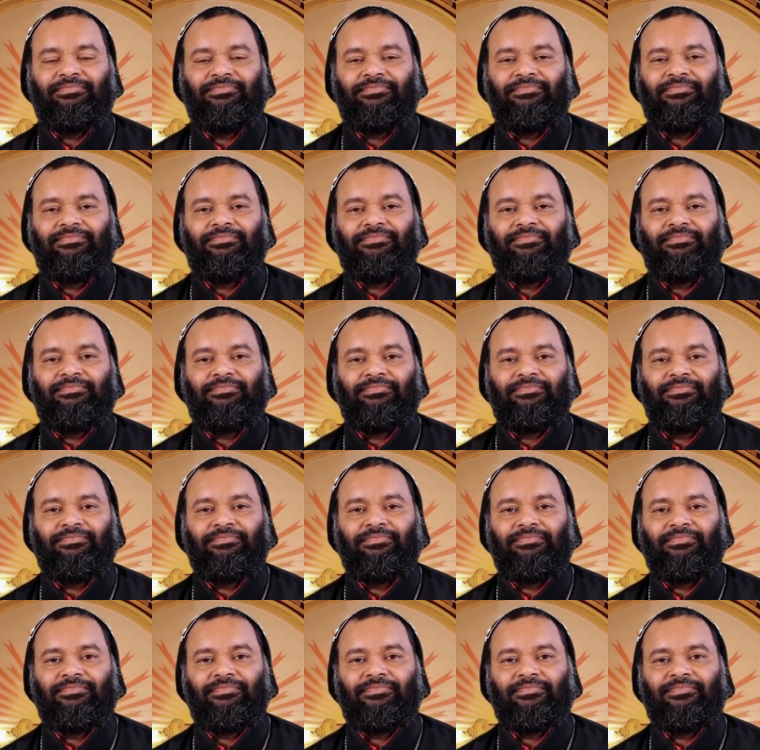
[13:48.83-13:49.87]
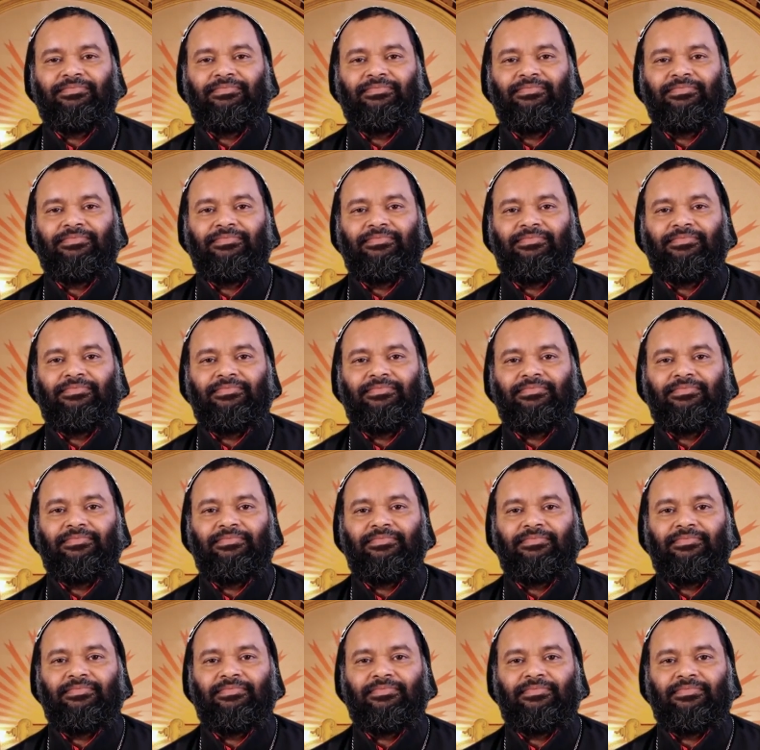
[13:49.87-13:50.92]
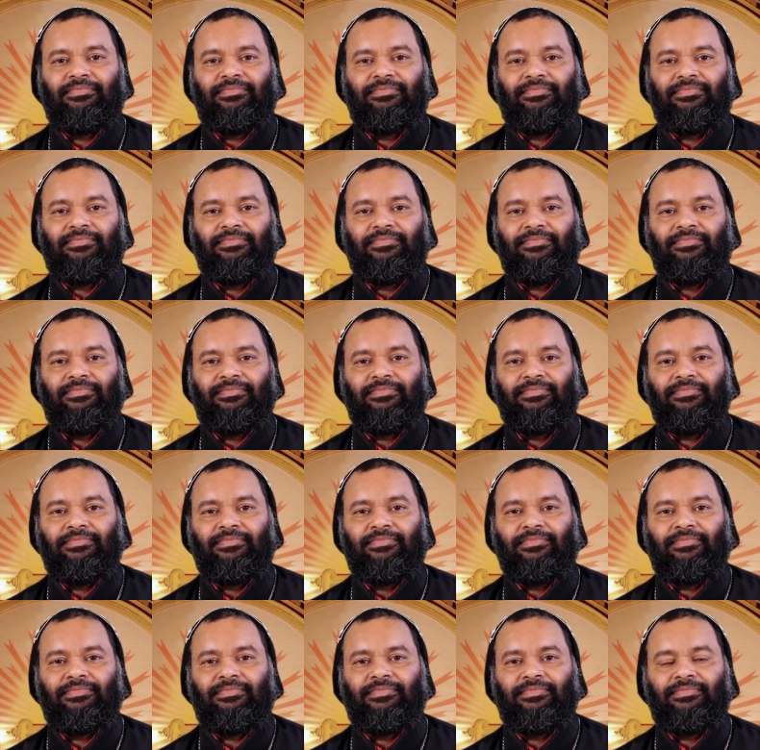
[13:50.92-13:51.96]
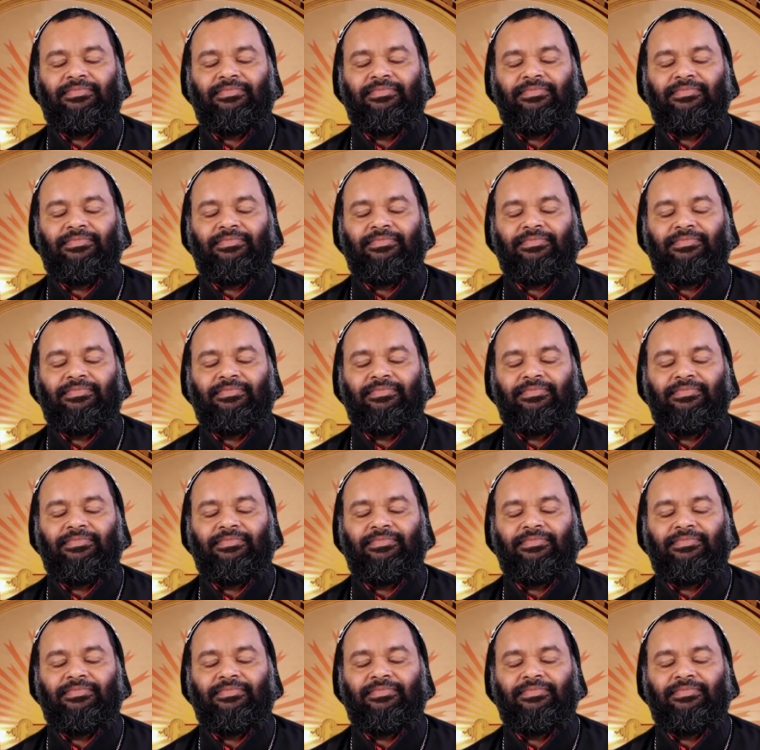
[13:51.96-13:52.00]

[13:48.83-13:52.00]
(no one is talking)